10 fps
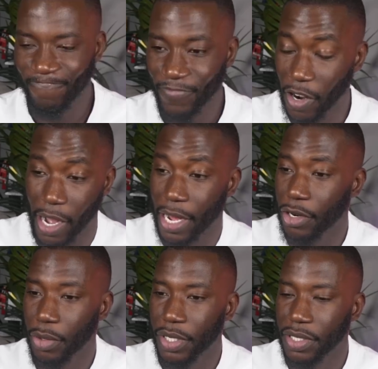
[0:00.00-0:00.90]
All right, I don't
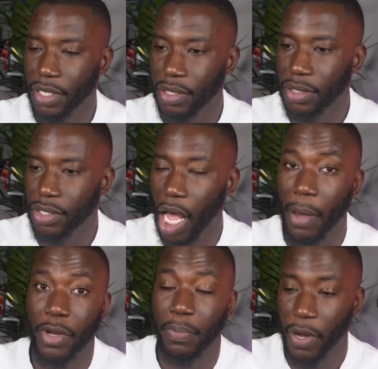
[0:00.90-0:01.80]
know what this is. So I'm
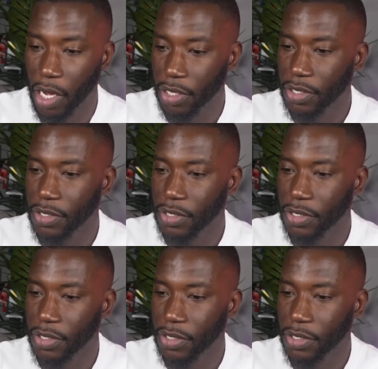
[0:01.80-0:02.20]
going to pass.